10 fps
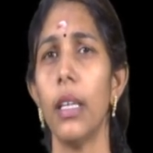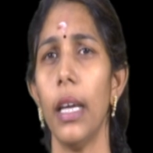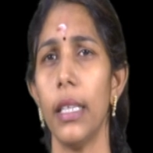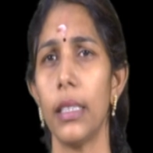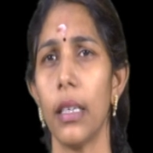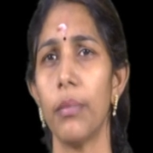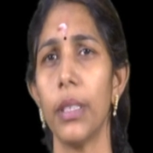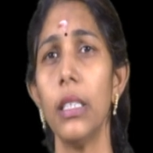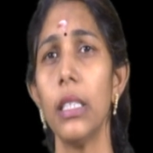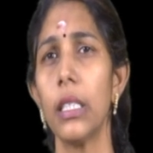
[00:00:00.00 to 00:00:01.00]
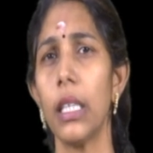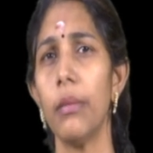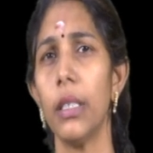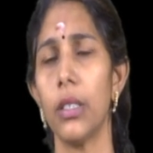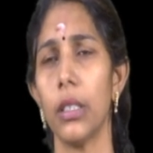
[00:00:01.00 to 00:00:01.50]
Example, steam
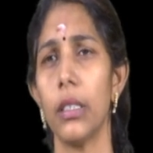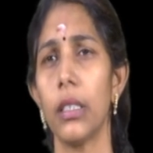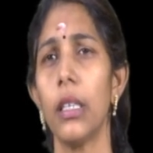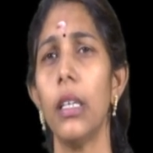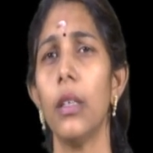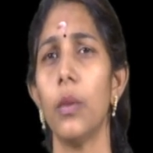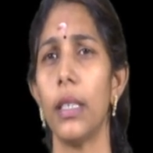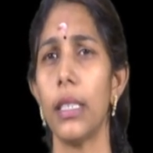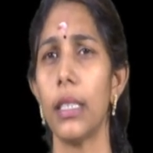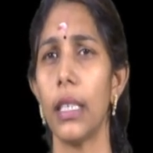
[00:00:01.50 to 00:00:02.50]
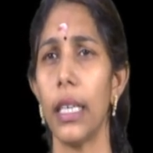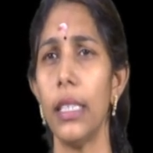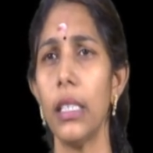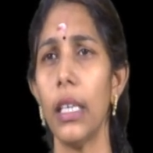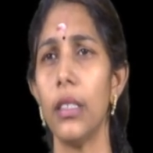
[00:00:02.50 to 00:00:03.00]
engines. Whereas in
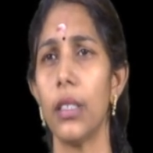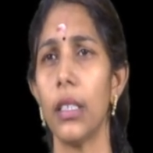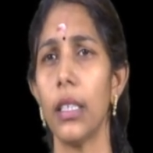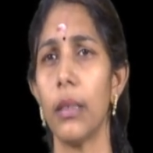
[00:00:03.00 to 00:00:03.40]
IC engine,